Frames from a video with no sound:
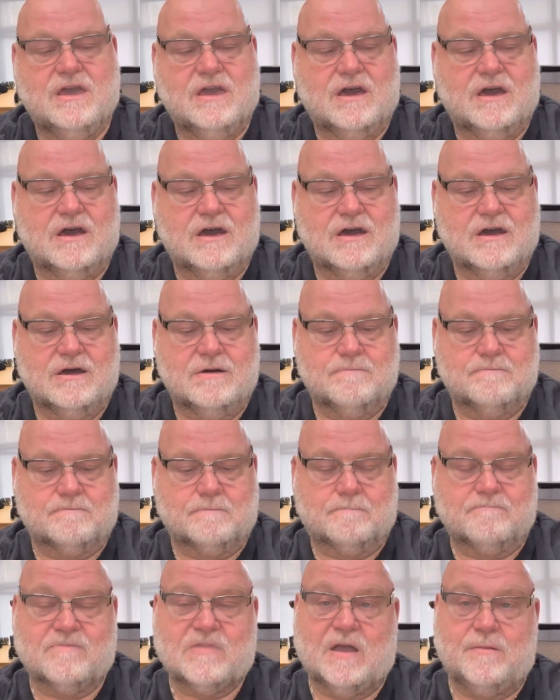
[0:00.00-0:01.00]

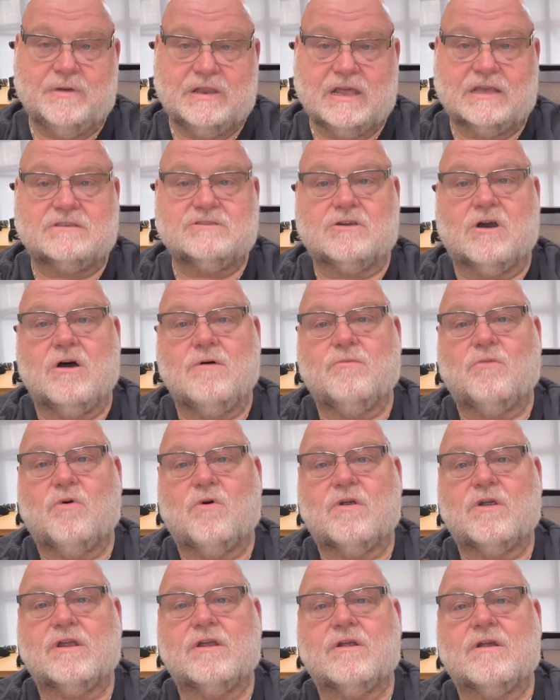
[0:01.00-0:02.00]
I'm a Dexcom
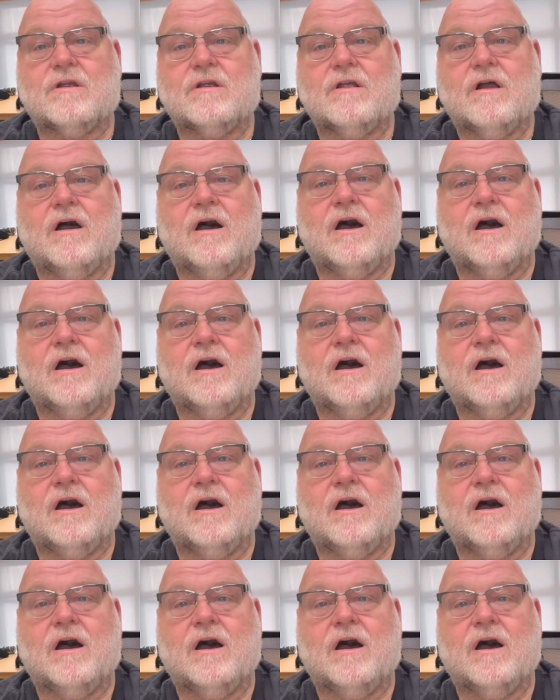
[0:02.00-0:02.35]
warrior.